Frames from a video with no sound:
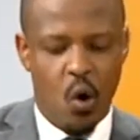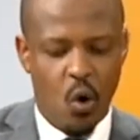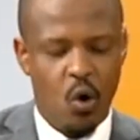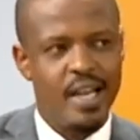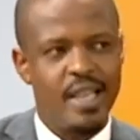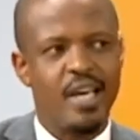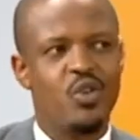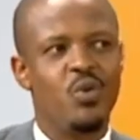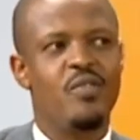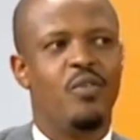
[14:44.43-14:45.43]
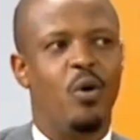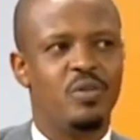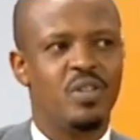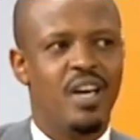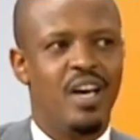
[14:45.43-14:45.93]
on the
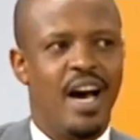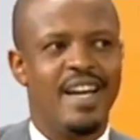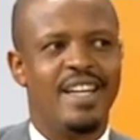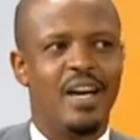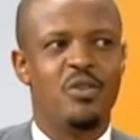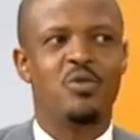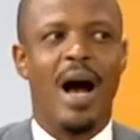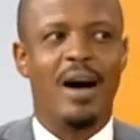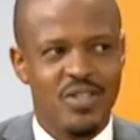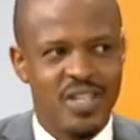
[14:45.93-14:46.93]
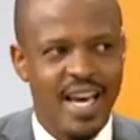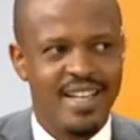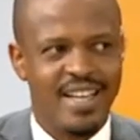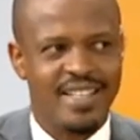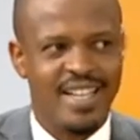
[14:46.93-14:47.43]
uniforms. And you have
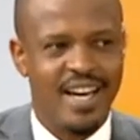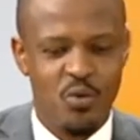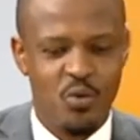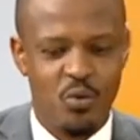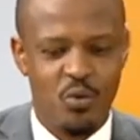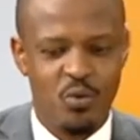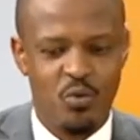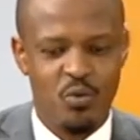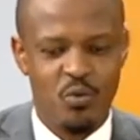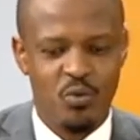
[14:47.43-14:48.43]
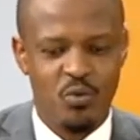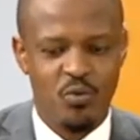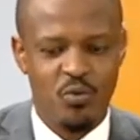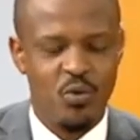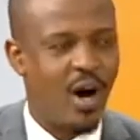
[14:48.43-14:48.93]
said that uh, you, you,
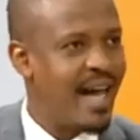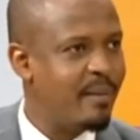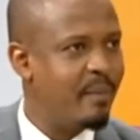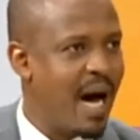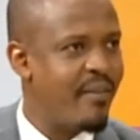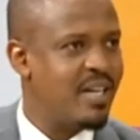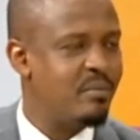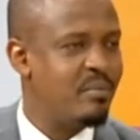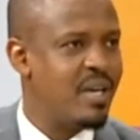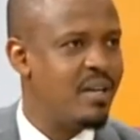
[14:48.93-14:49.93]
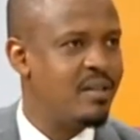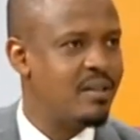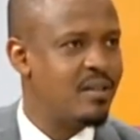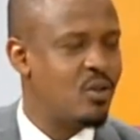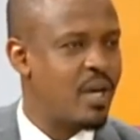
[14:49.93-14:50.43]
you, you, had a parent
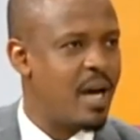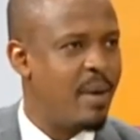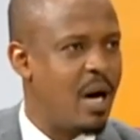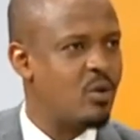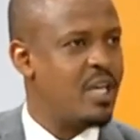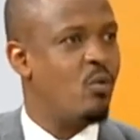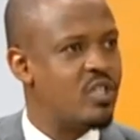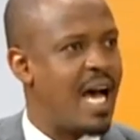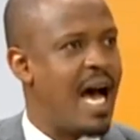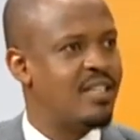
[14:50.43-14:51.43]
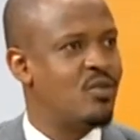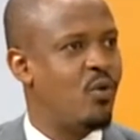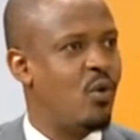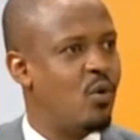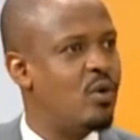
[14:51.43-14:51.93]
be, talking about he was asked
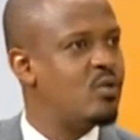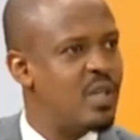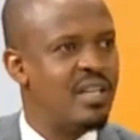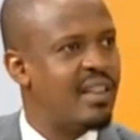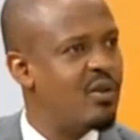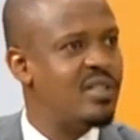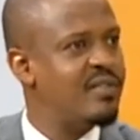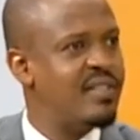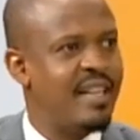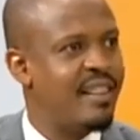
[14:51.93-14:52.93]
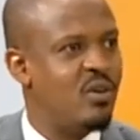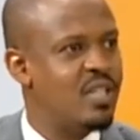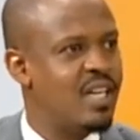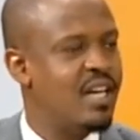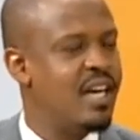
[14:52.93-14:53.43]
for uh, 20,000,
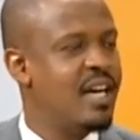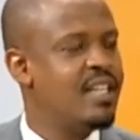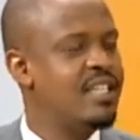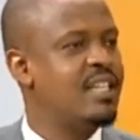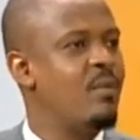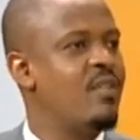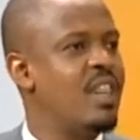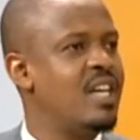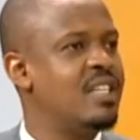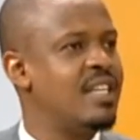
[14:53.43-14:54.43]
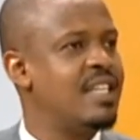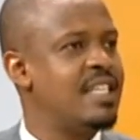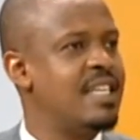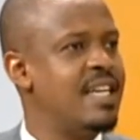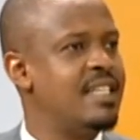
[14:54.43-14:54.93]
10,000. These are some of the things that
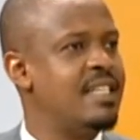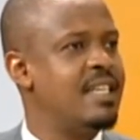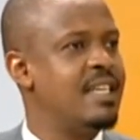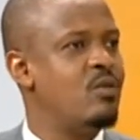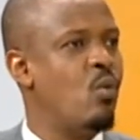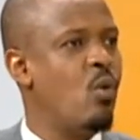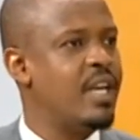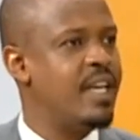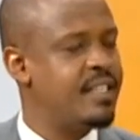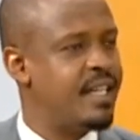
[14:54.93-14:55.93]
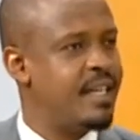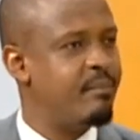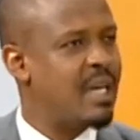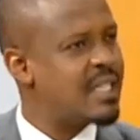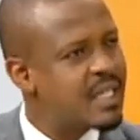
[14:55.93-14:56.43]
the CS did warn yesterday,
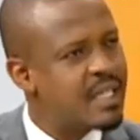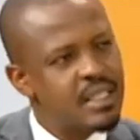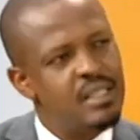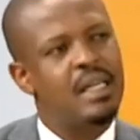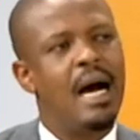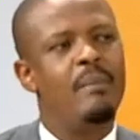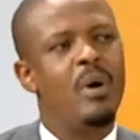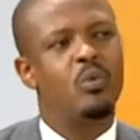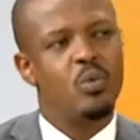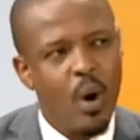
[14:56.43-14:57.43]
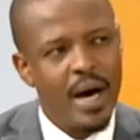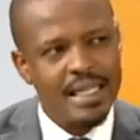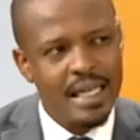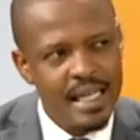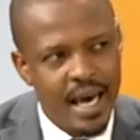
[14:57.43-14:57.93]
but he didn't come out
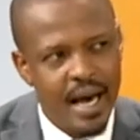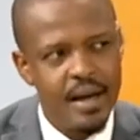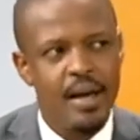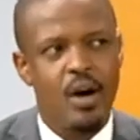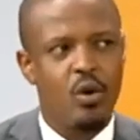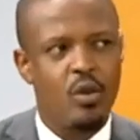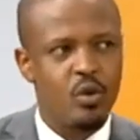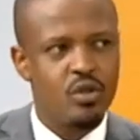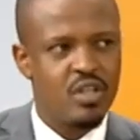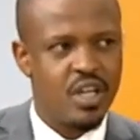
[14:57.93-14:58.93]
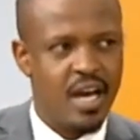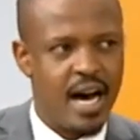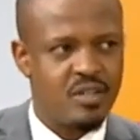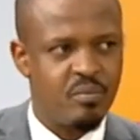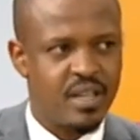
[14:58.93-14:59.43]
quite clear on those three
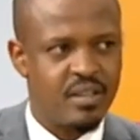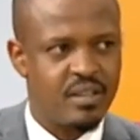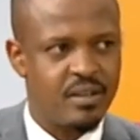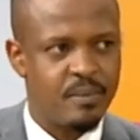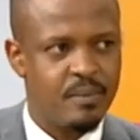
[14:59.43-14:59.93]
aspects.